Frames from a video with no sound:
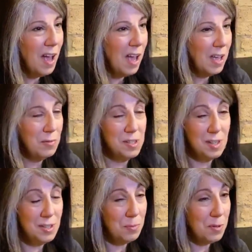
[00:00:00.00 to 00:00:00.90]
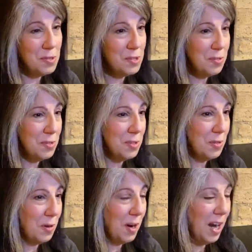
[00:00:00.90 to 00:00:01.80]
It was such a personal
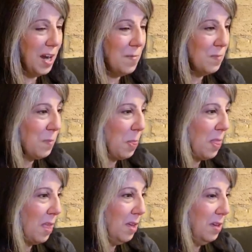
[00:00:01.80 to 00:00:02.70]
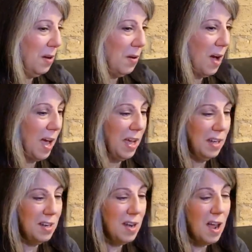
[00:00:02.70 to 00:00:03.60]
story. You know, I had
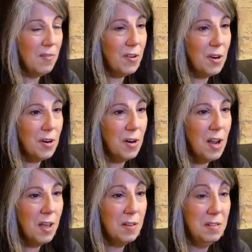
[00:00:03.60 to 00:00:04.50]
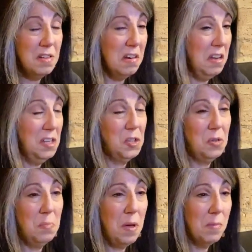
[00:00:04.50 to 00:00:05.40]
never done any sort
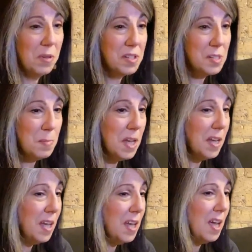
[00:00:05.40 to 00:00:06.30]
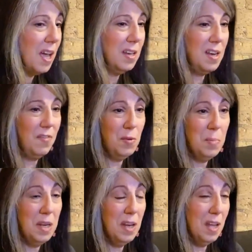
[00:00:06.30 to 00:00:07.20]
of public speaking. I'd never
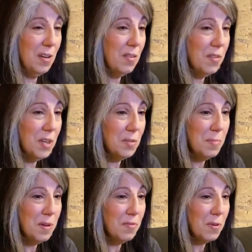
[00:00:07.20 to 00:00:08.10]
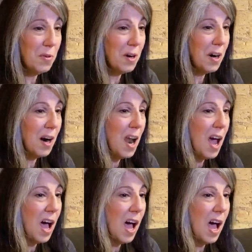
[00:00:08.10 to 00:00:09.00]
been interviewed before.
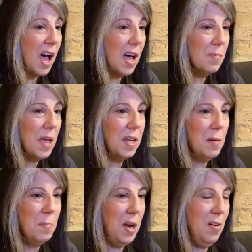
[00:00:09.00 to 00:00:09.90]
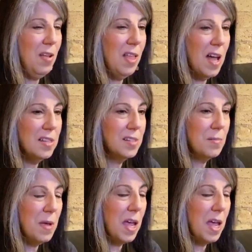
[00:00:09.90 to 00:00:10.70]
Um, and it paralyzed me.